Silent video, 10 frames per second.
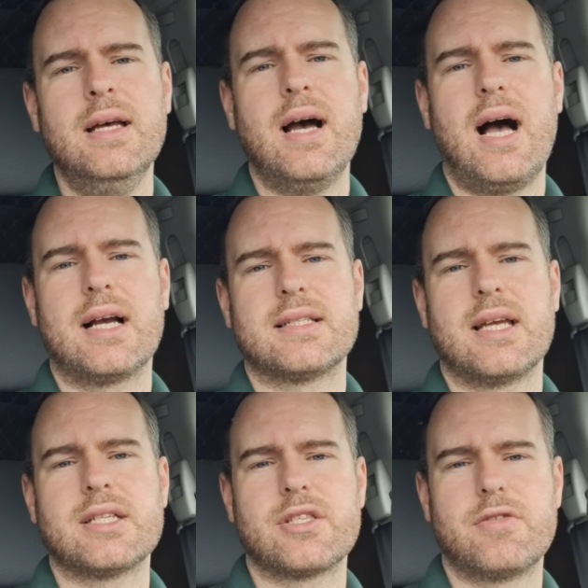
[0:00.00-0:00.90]

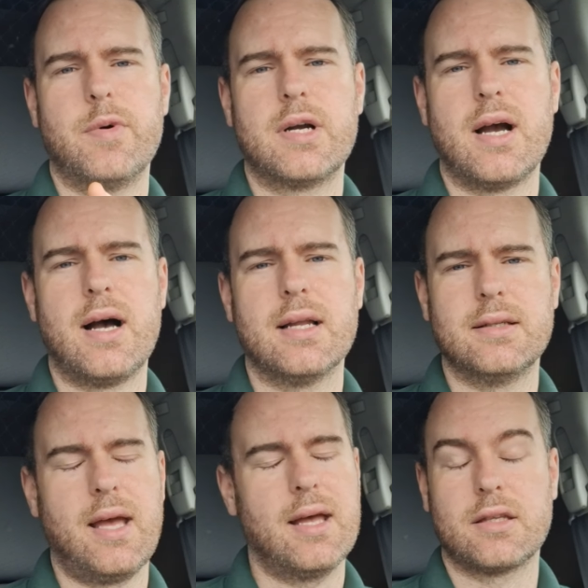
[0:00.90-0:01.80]
access through a garden,
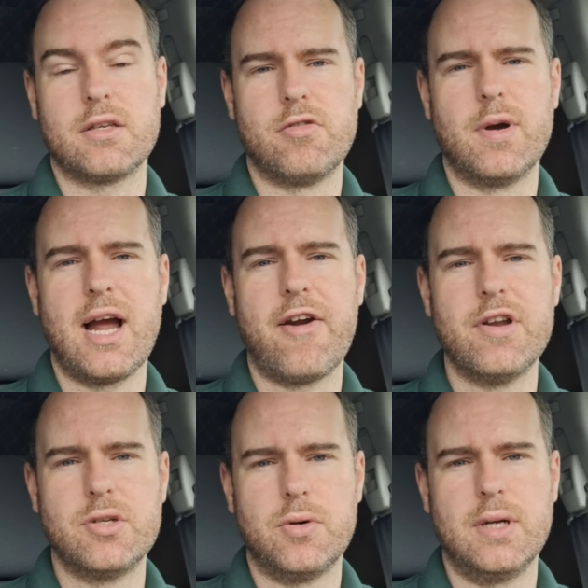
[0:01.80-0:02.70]
through a
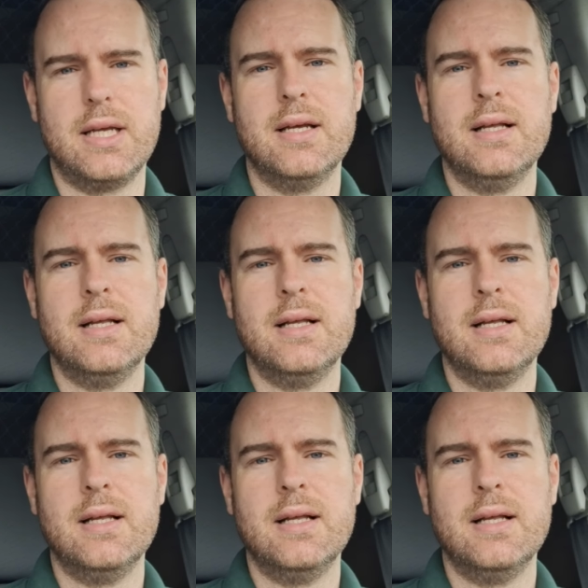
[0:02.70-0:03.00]
garage only.